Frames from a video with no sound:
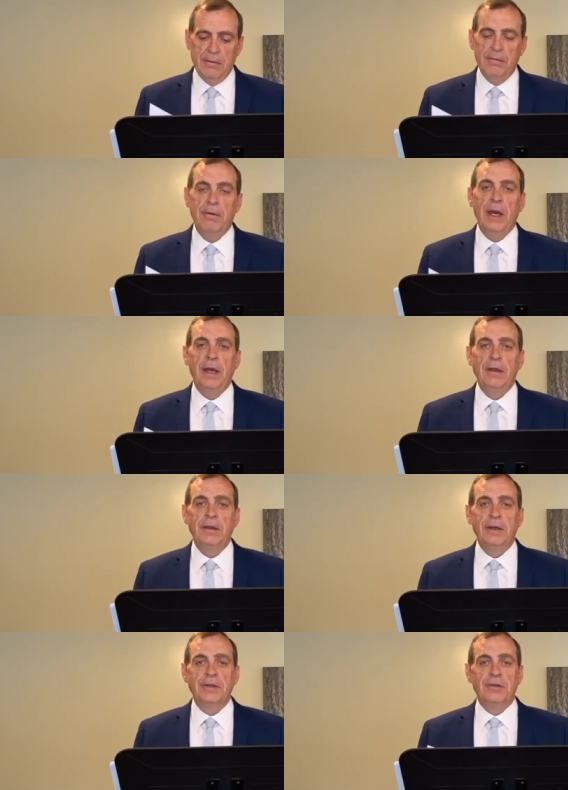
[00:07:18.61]

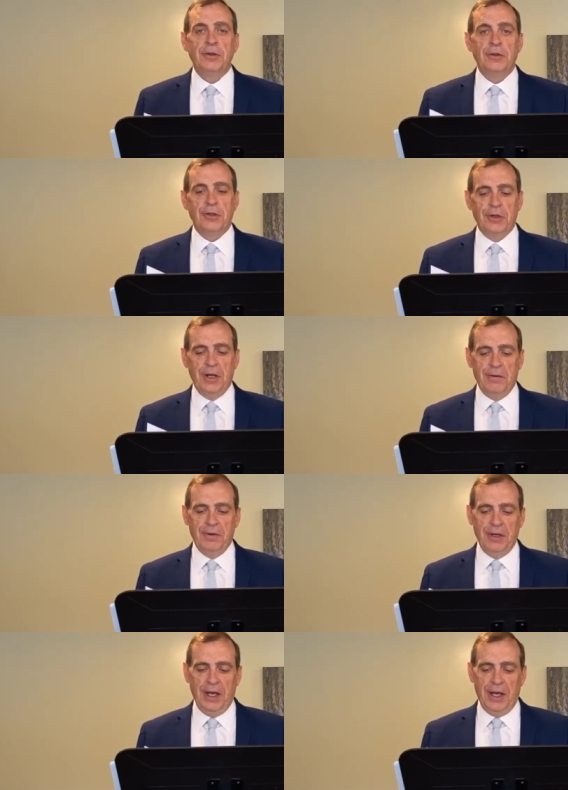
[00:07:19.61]
Faith is nurtured
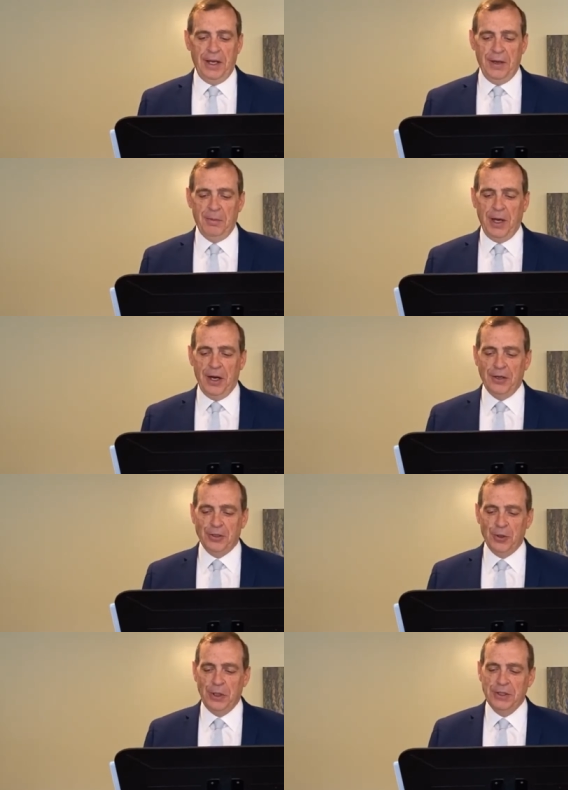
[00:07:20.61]
every day by our
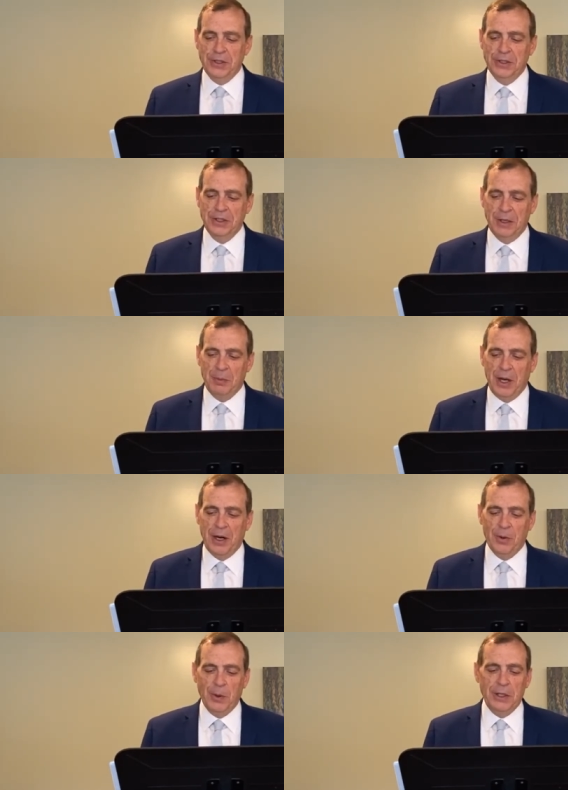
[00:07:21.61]
choices and by
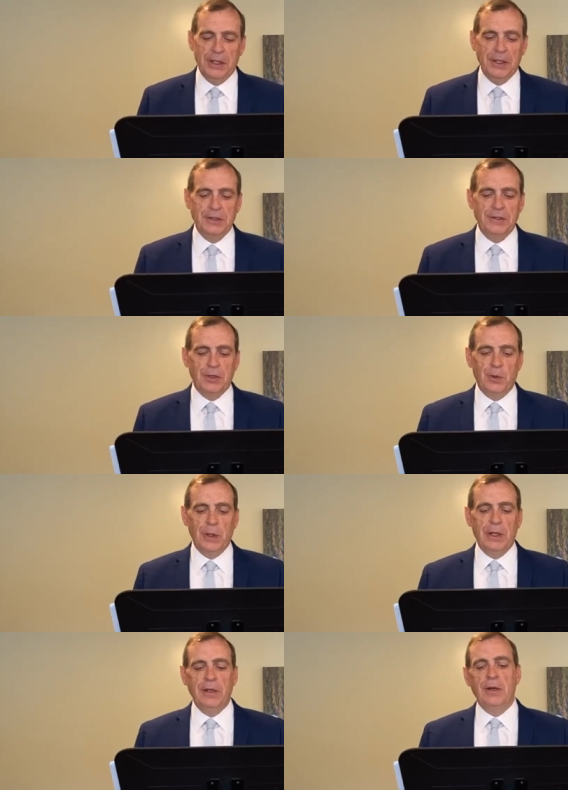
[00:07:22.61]
our willingness to
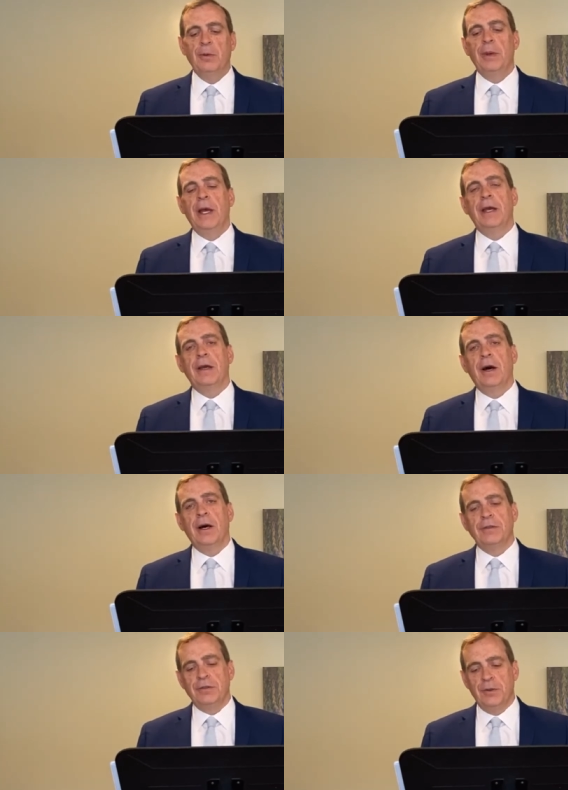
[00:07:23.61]
quickly obey
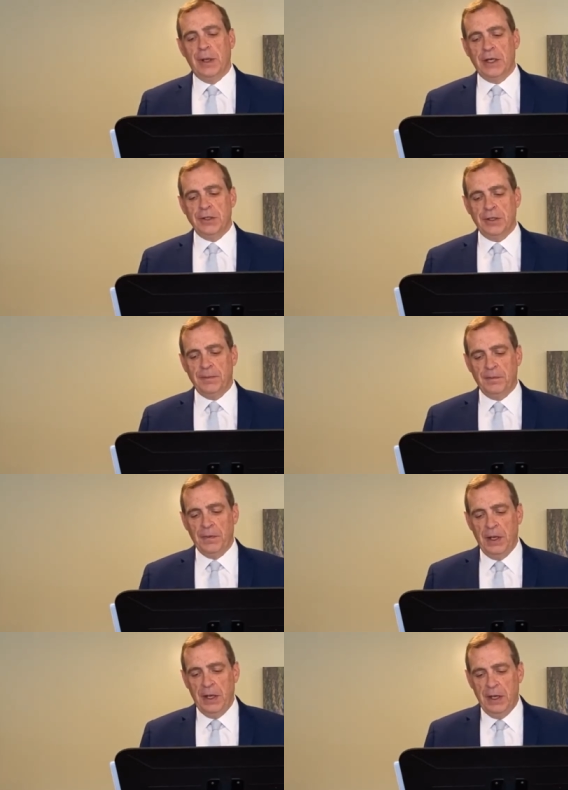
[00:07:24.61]
God's direction
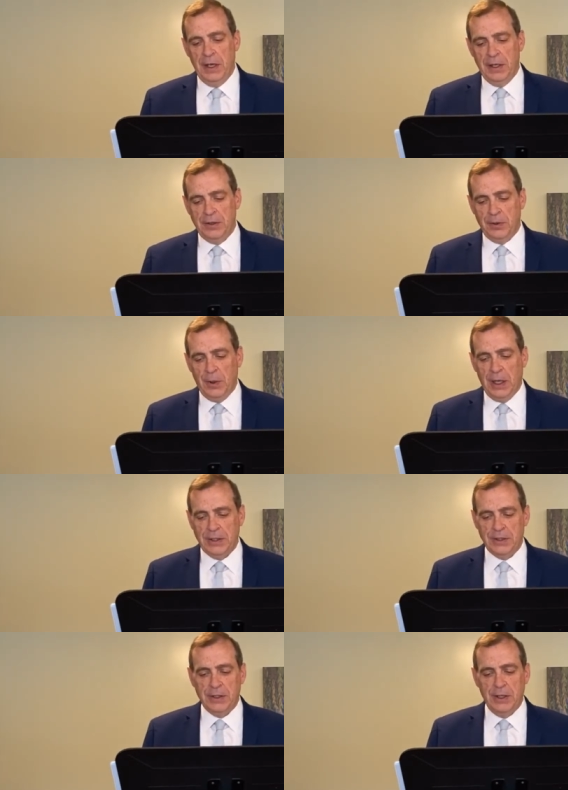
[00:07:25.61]
to
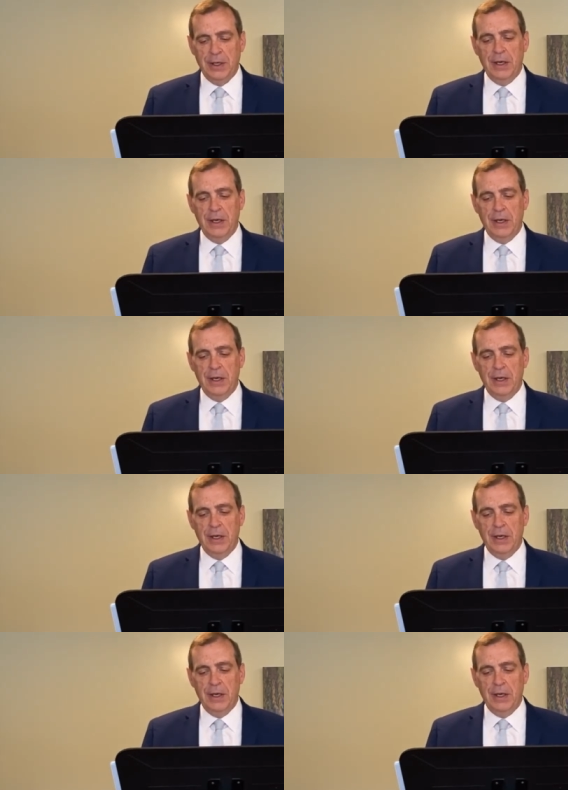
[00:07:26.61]
us